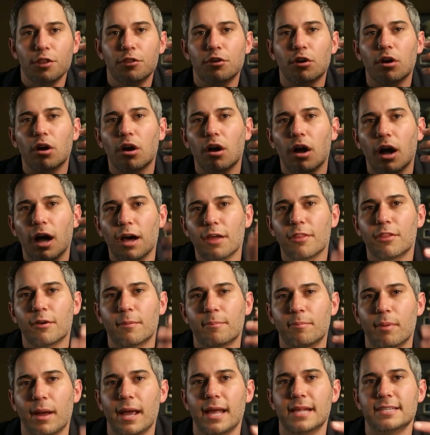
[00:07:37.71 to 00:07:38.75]
There are other
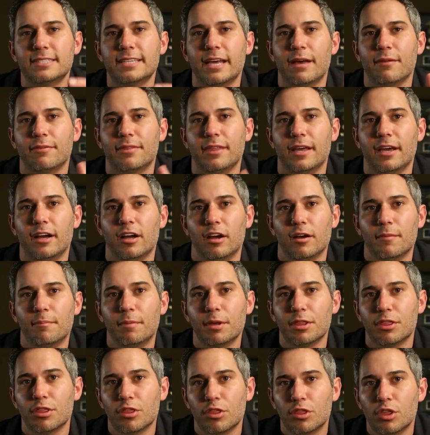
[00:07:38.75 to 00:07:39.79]
brands out there,
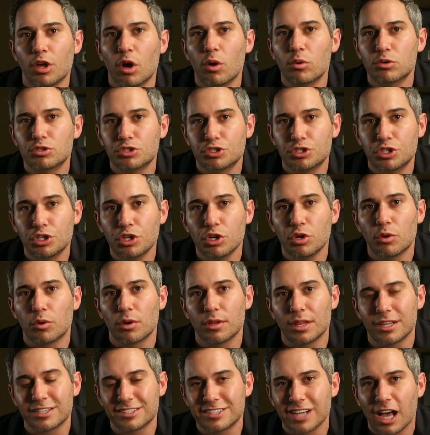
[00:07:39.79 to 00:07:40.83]
but those two
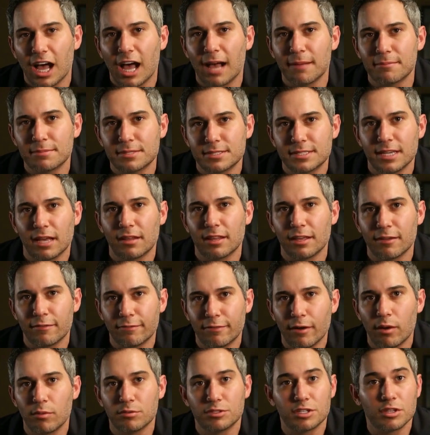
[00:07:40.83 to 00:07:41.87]
are the top selling
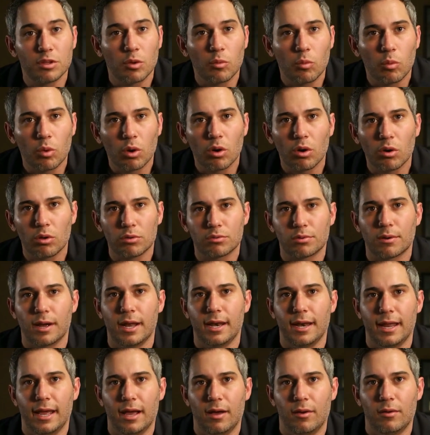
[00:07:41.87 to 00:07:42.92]
phones in the world
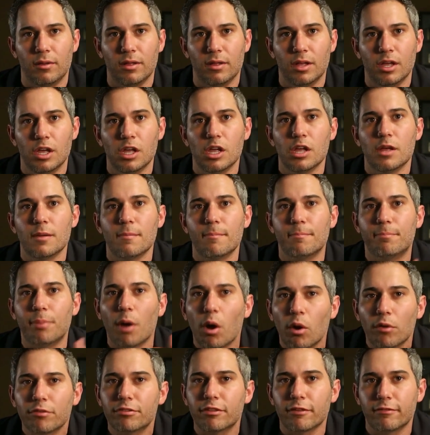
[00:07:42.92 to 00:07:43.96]
right now.
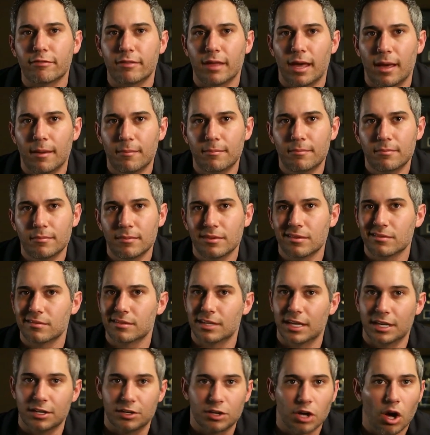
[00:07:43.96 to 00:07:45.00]
Both of them
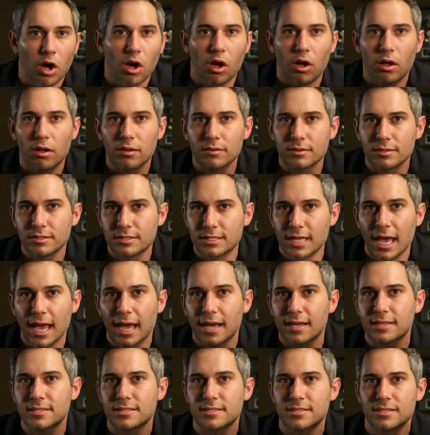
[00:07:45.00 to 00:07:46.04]
can call,
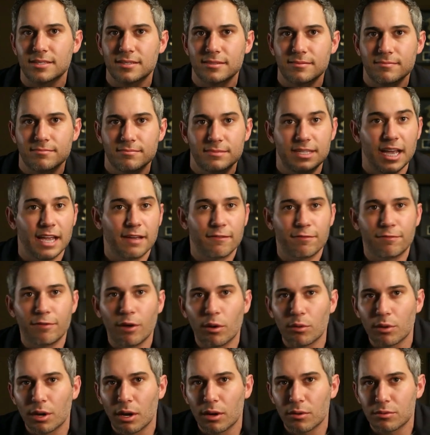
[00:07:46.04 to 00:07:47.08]
text, take
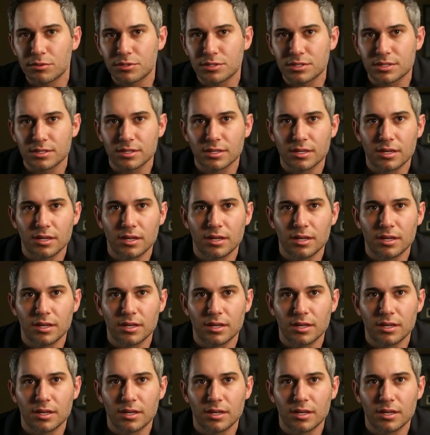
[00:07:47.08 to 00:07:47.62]
photos,